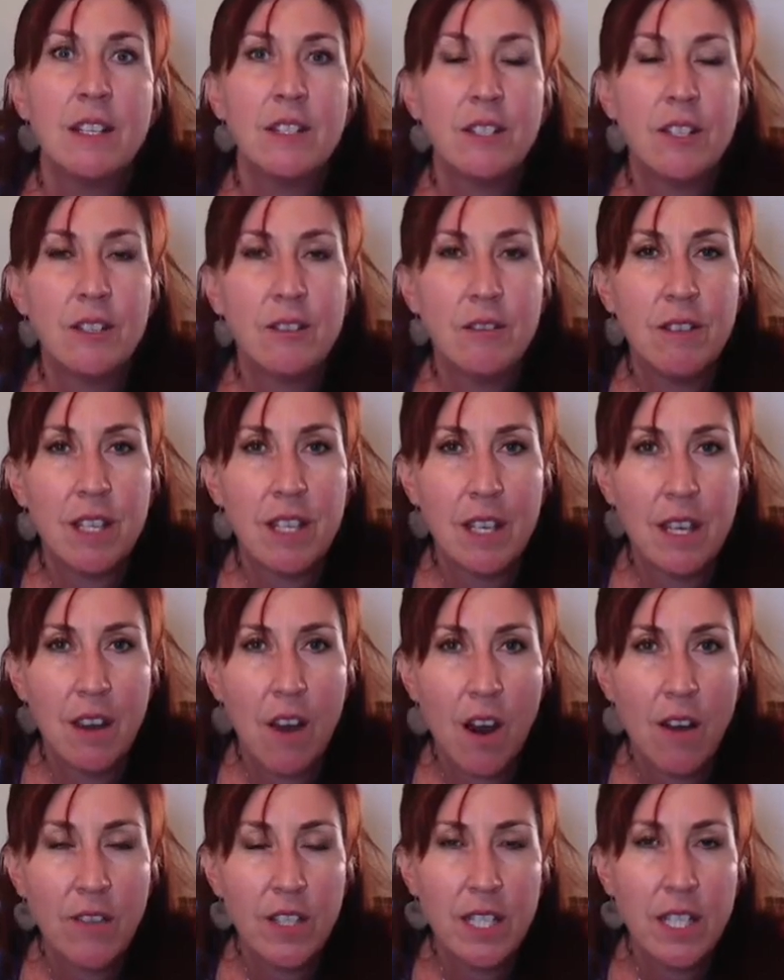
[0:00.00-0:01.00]
to the
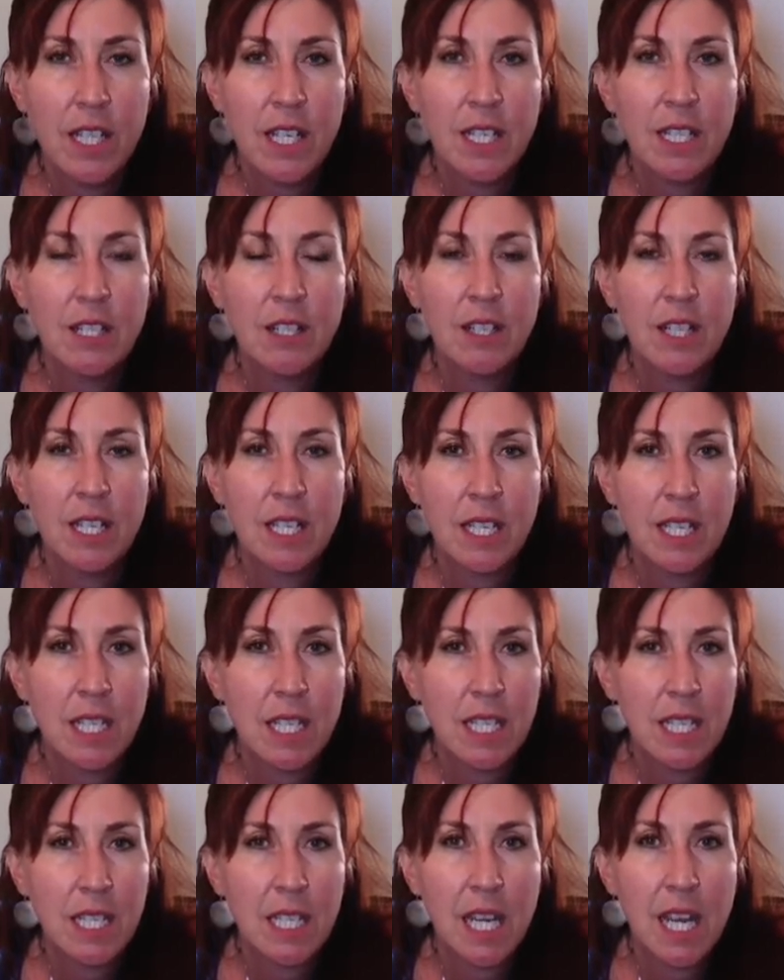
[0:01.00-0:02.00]
harvesting, to the
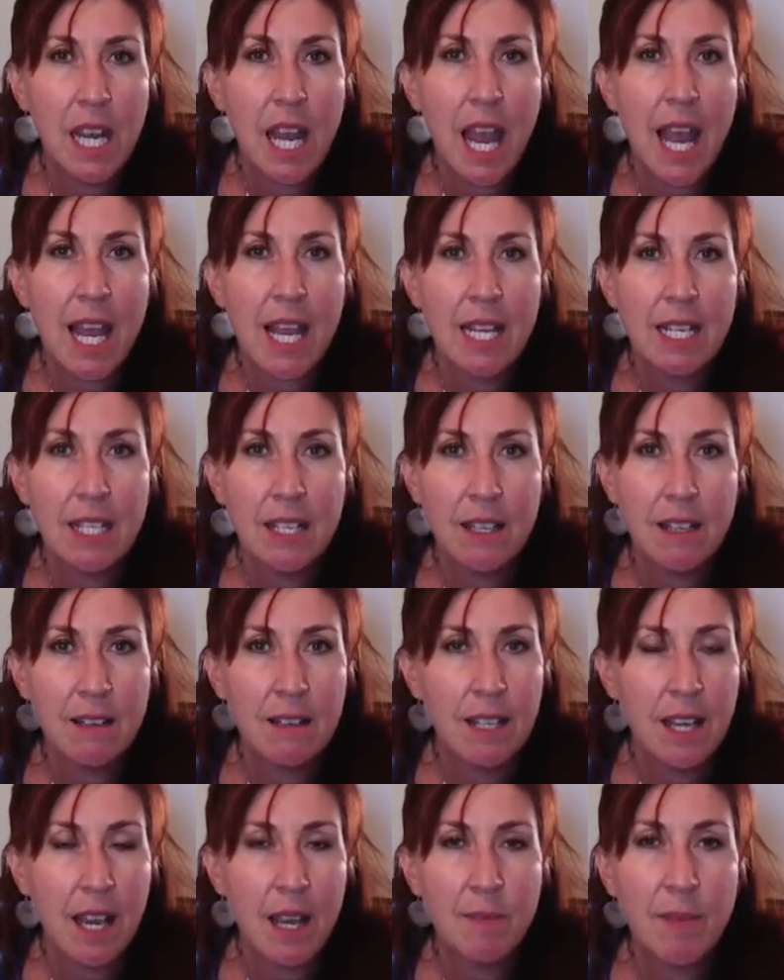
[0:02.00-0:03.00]
distilling, and to the
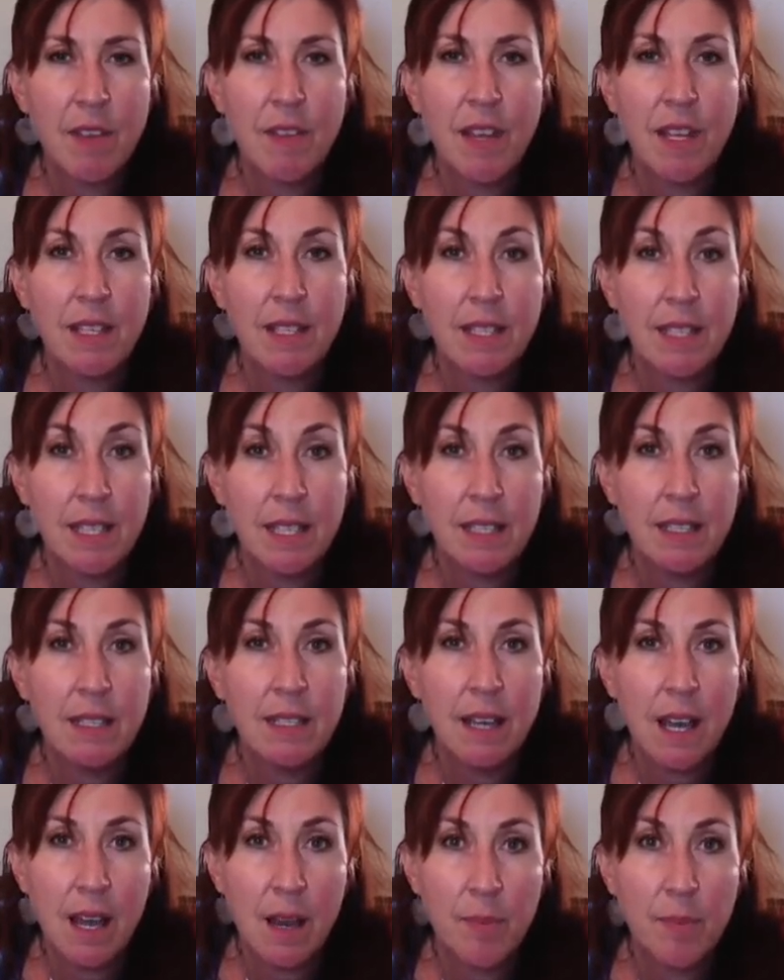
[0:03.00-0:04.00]
time that they
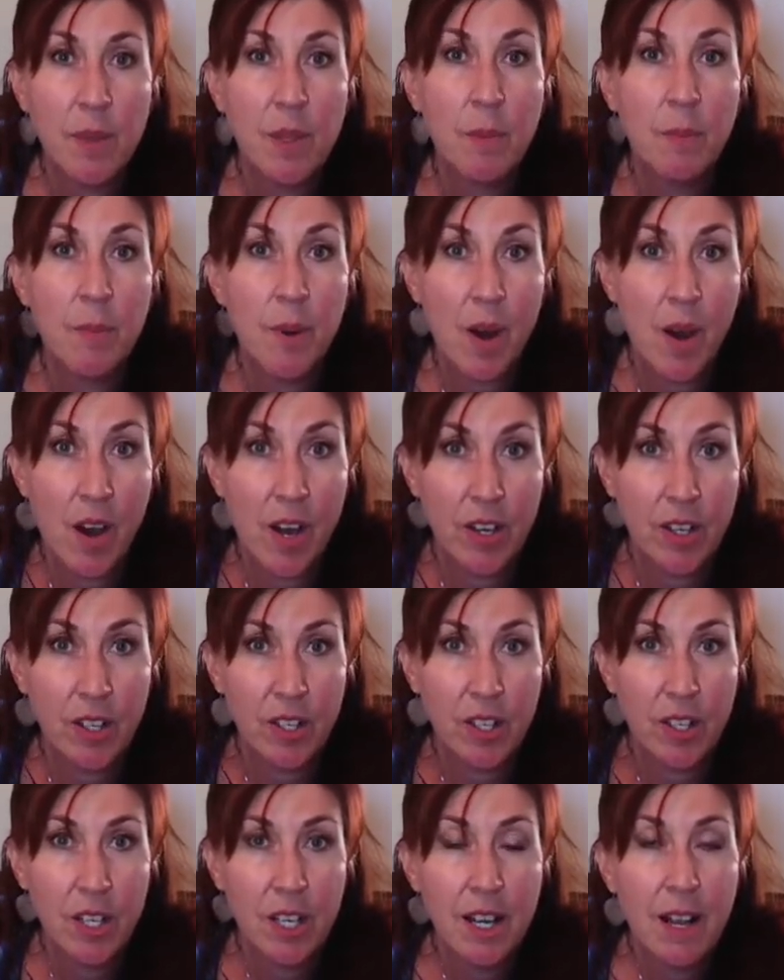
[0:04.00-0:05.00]
seal up the
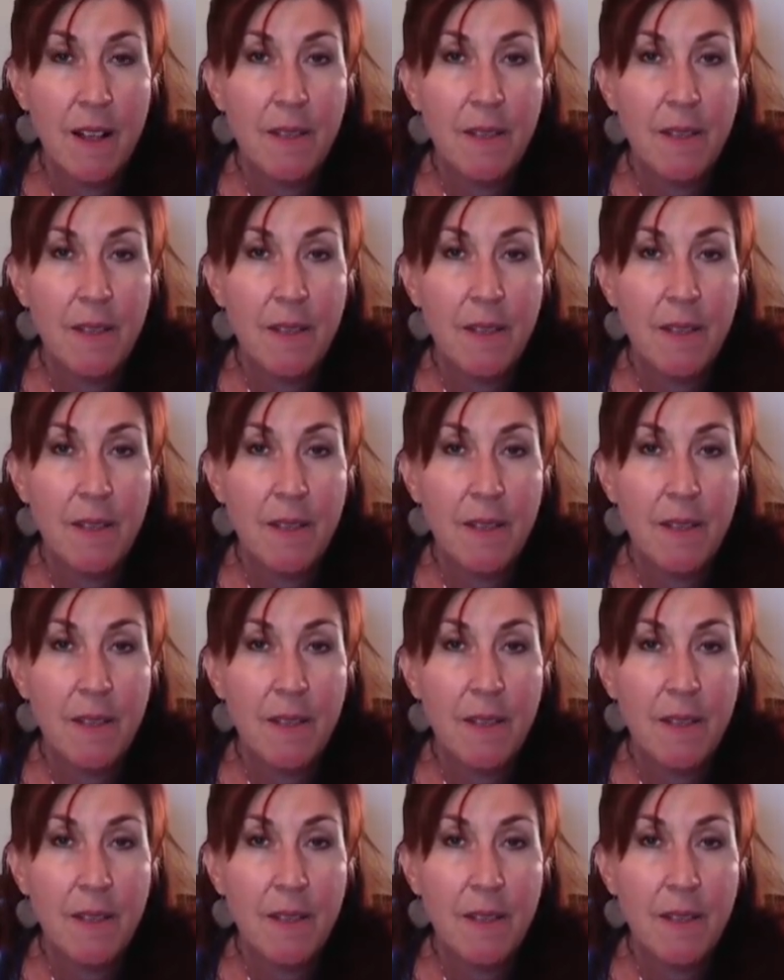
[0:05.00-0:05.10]
bottle.